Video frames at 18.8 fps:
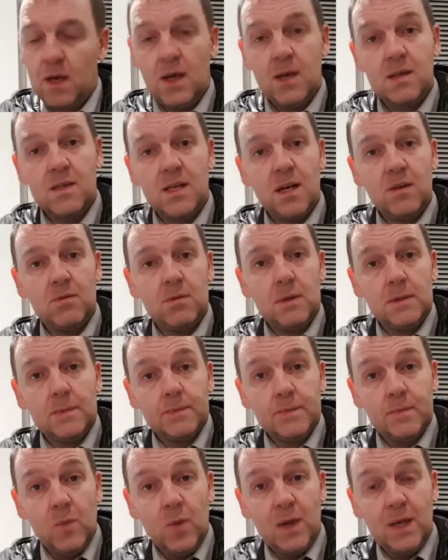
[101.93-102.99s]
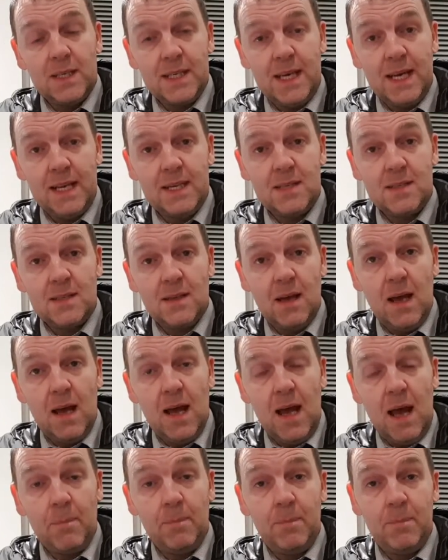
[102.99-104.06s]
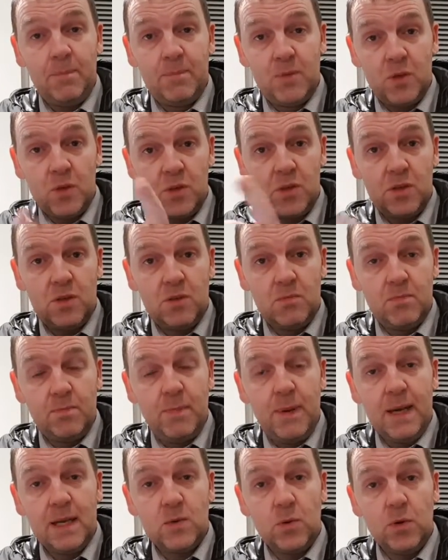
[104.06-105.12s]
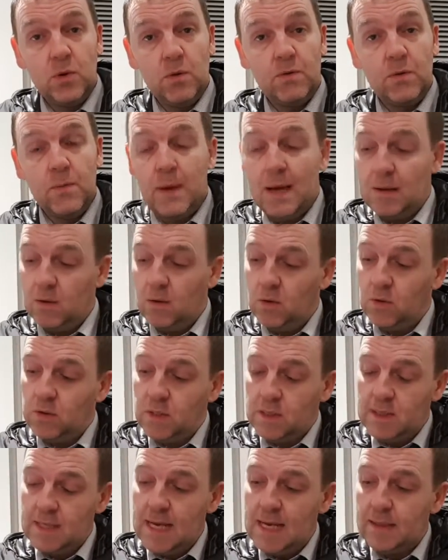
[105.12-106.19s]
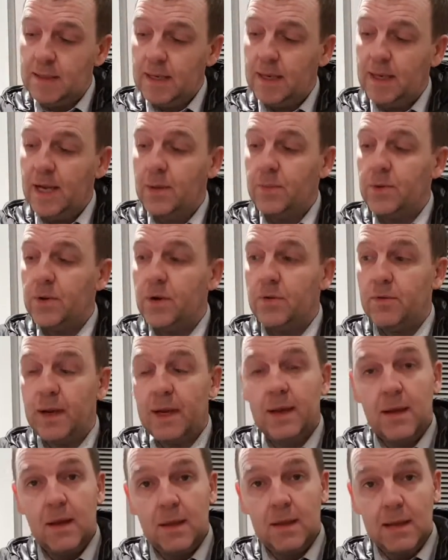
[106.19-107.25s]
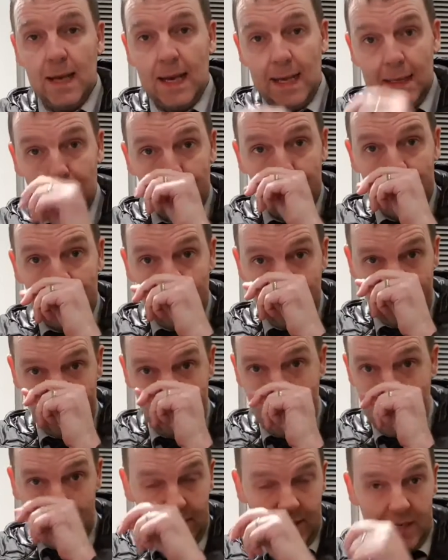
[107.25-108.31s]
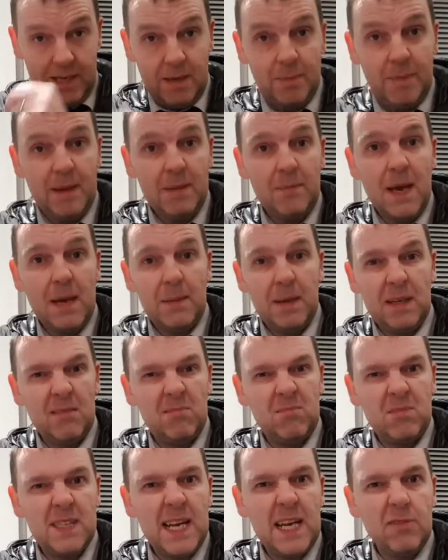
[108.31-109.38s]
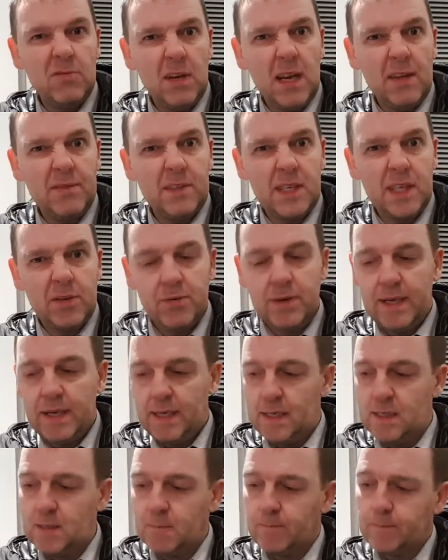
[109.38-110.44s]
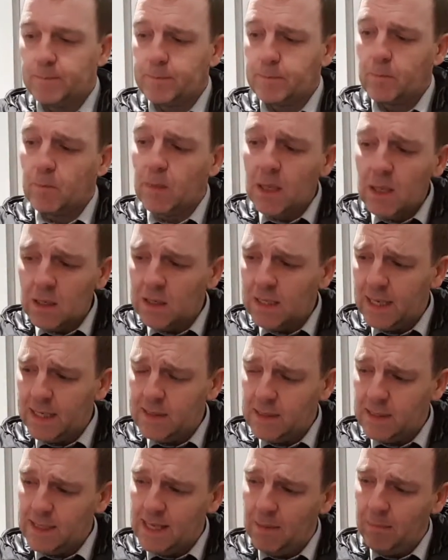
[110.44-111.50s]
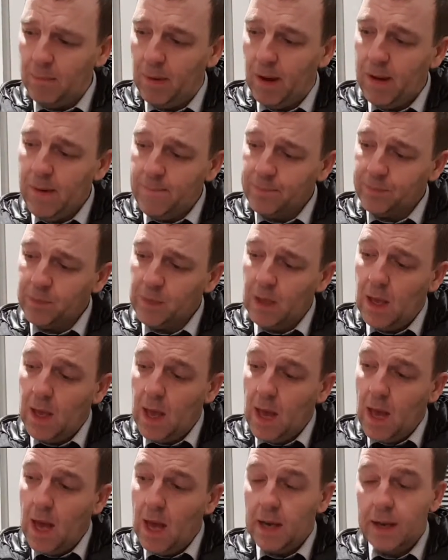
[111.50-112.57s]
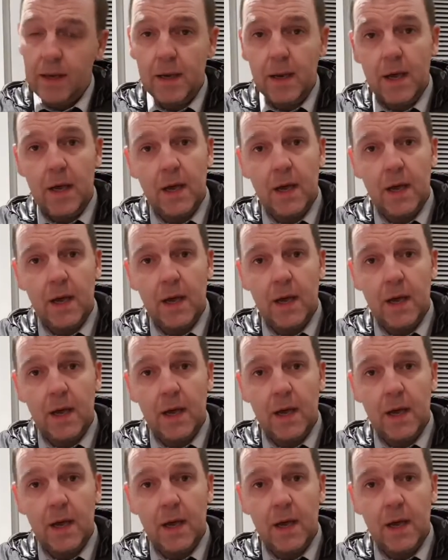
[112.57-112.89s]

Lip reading: So what I did is I just picked one up from out understairs in that there brewery that hadn't been in the fridge, and it'd been maybe 10 or 11 degrees, and it is December, and